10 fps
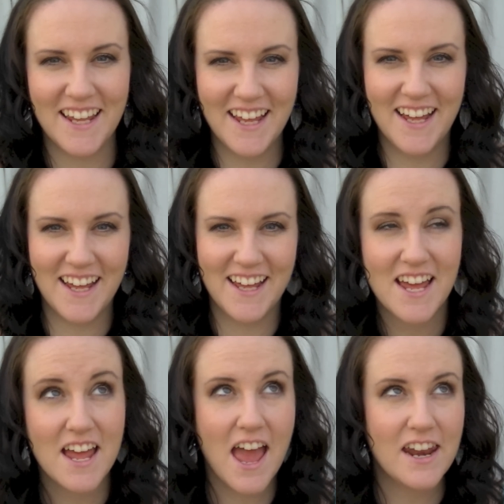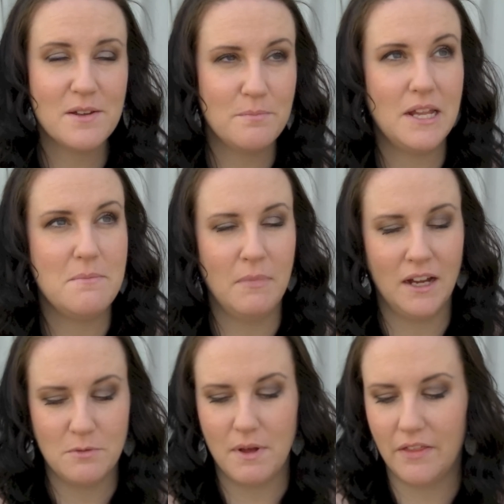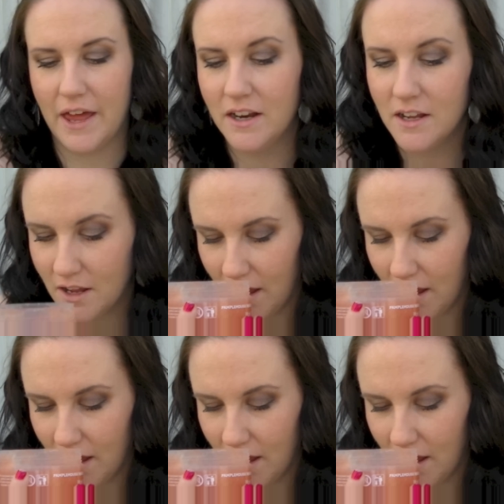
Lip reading: Had a complete mind melt then.